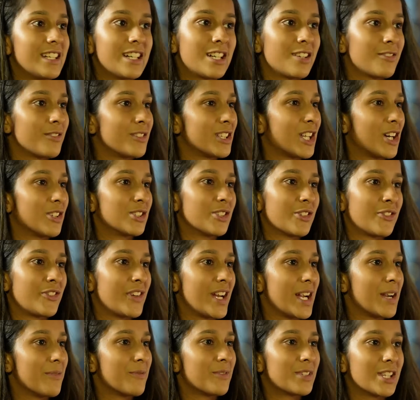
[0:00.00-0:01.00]
did it without the
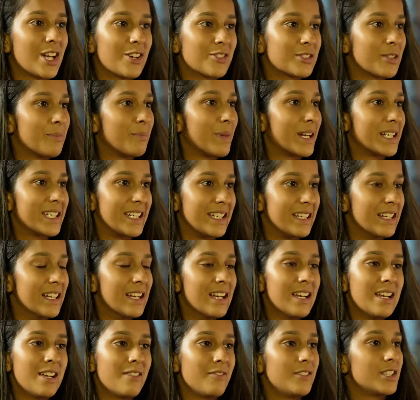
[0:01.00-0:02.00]
fame, without the money,
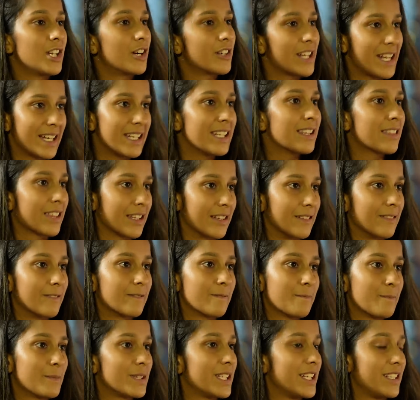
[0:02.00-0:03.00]
without anything.
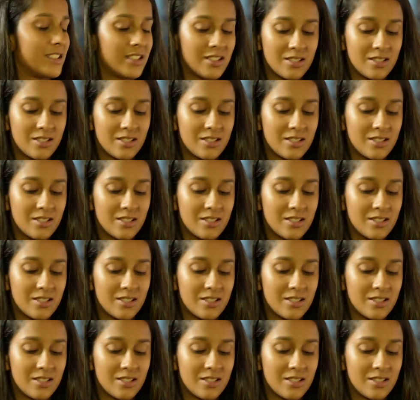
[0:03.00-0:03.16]
But they